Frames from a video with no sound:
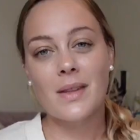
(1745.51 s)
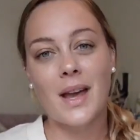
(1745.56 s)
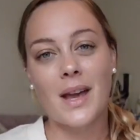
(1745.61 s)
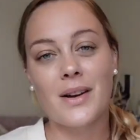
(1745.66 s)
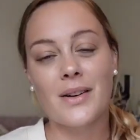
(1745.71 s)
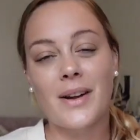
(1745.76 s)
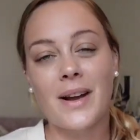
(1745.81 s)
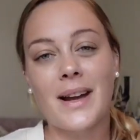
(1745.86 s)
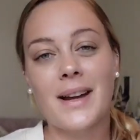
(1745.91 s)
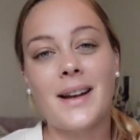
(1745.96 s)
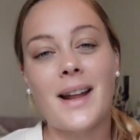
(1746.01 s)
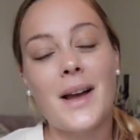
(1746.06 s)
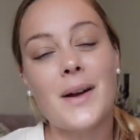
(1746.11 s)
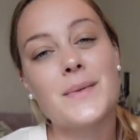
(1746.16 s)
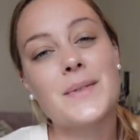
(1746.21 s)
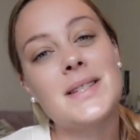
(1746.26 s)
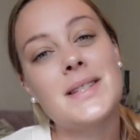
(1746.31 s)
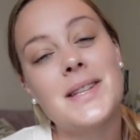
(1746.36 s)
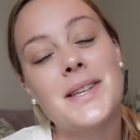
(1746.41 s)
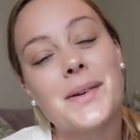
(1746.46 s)
Alright, I
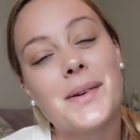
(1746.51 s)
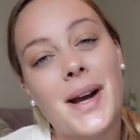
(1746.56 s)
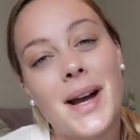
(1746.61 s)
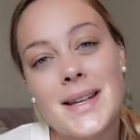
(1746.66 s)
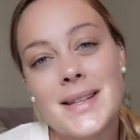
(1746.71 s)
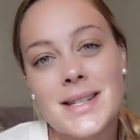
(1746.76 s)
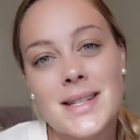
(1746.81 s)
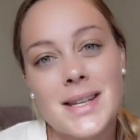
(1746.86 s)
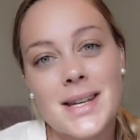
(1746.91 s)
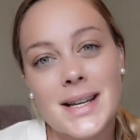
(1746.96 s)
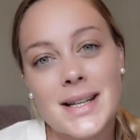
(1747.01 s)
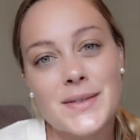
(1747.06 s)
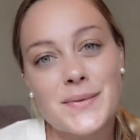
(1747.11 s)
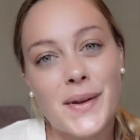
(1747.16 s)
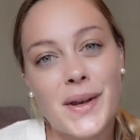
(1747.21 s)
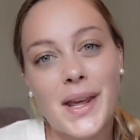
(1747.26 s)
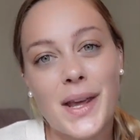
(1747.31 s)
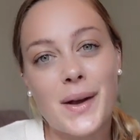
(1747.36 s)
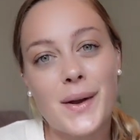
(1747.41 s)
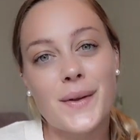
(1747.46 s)
will see you guys in the next
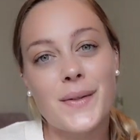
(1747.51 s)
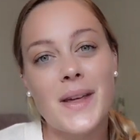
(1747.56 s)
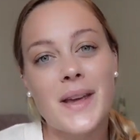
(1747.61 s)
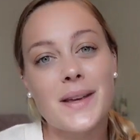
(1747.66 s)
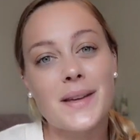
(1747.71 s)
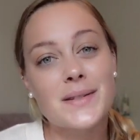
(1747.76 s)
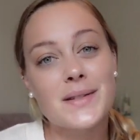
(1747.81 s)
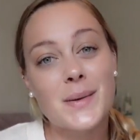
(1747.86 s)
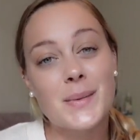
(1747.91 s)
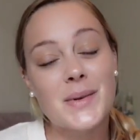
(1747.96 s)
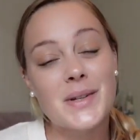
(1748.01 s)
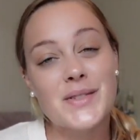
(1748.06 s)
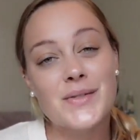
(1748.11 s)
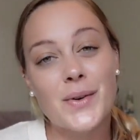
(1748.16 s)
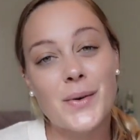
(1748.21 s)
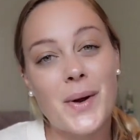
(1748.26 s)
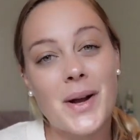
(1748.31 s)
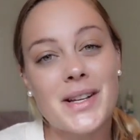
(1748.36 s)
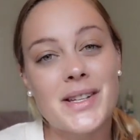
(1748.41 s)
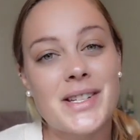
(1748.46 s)
video. Thank you so much
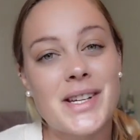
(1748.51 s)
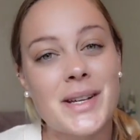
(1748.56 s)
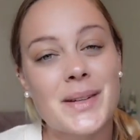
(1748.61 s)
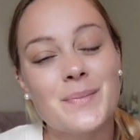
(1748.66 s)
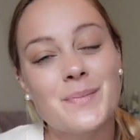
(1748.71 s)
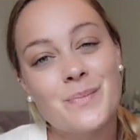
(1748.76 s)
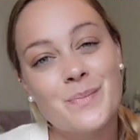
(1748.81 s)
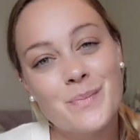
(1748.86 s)
for watching.